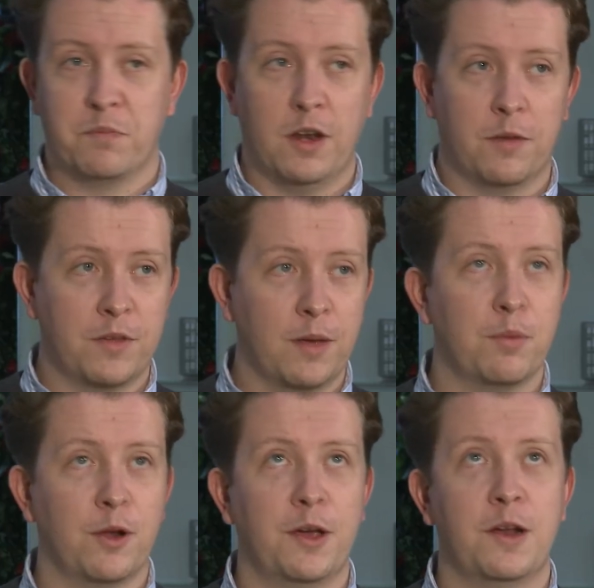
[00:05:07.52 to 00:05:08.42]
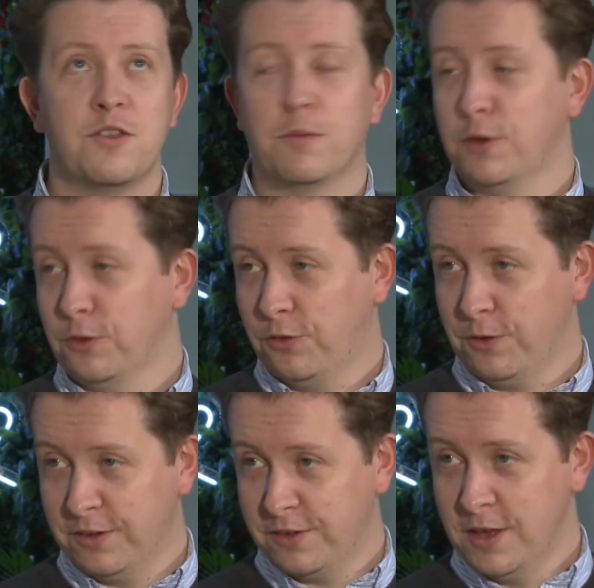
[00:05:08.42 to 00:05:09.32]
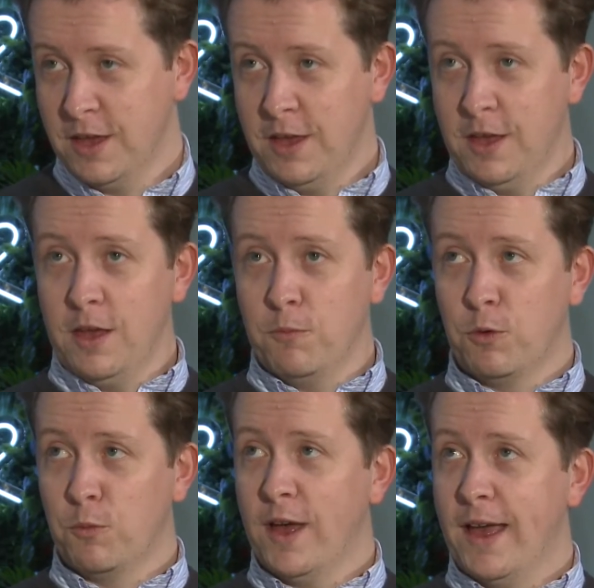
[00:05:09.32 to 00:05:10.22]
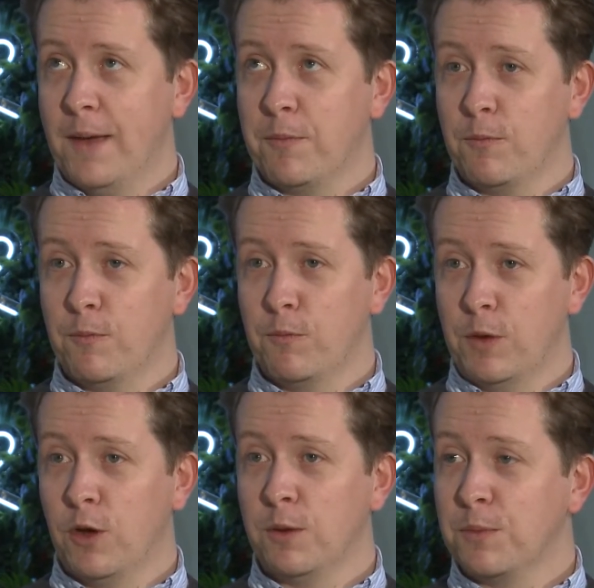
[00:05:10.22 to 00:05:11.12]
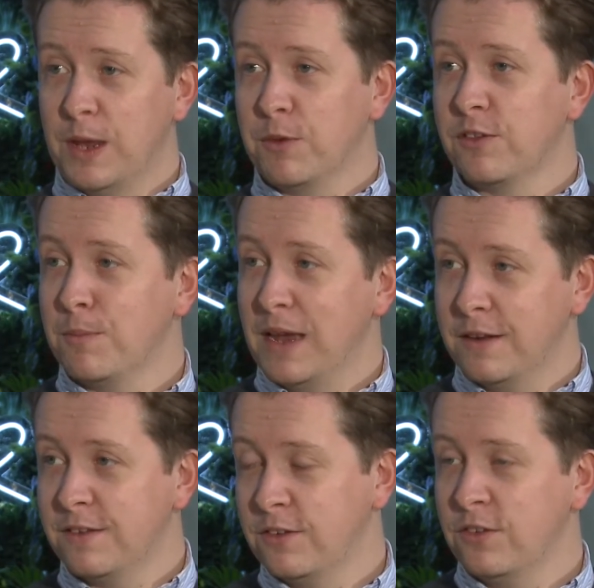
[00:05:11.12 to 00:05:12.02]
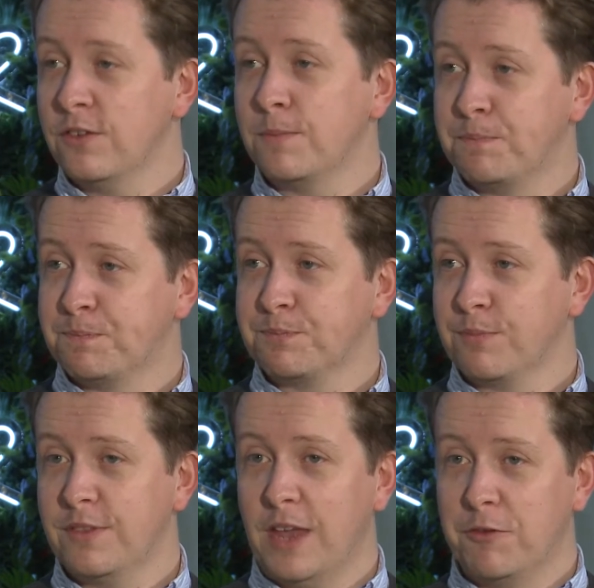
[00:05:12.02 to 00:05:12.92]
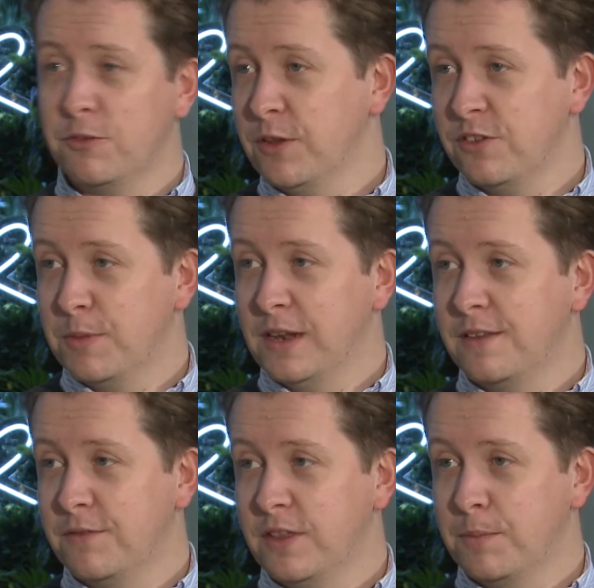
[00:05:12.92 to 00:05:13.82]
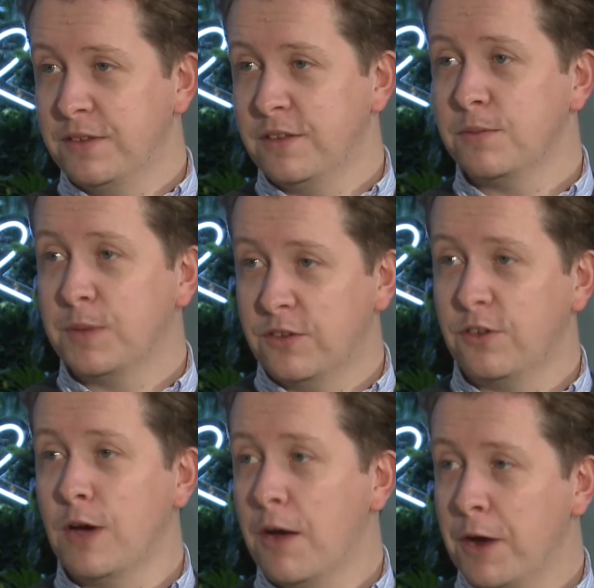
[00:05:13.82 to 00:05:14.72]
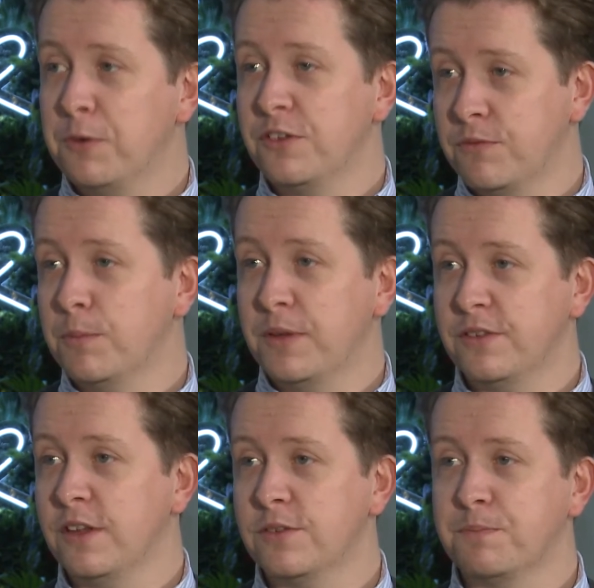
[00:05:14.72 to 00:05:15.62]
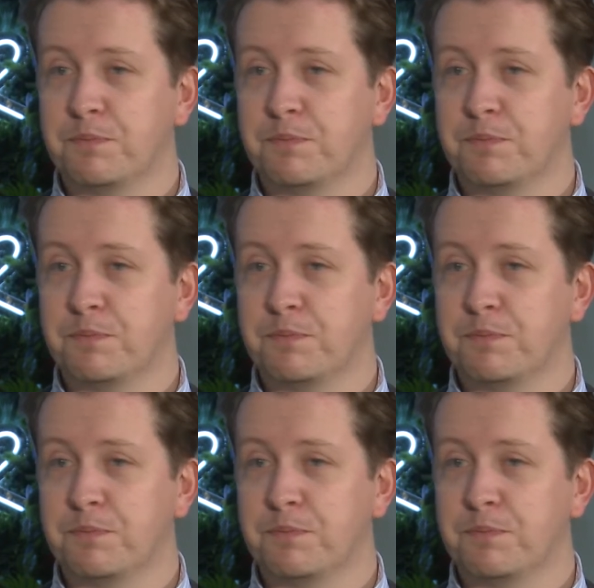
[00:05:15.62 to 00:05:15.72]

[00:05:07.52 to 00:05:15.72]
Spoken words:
you know, the employee ownership culture is one where we want people to make decisions, take responsibility for the business, because you are owners of the business.